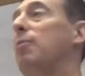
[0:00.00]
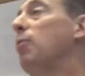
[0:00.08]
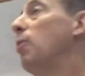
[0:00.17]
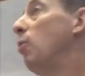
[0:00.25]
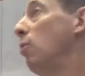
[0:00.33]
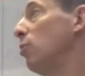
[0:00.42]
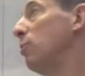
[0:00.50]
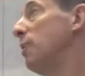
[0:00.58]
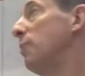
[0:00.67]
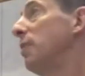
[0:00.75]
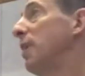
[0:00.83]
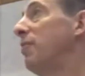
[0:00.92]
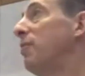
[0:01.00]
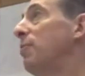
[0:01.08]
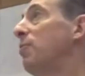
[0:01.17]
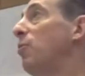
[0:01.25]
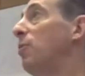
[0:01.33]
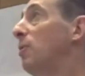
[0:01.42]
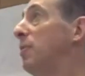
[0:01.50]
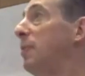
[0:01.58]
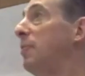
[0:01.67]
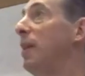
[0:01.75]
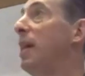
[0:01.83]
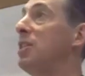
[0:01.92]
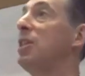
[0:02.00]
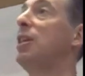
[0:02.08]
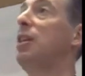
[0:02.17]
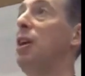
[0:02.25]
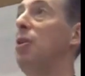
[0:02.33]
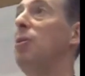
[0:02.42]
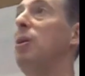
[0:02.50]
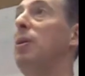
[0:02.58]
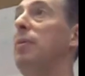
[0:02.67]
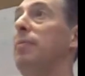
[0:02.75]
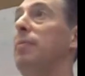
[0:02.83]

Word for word: more older people than ever before, more people aging alone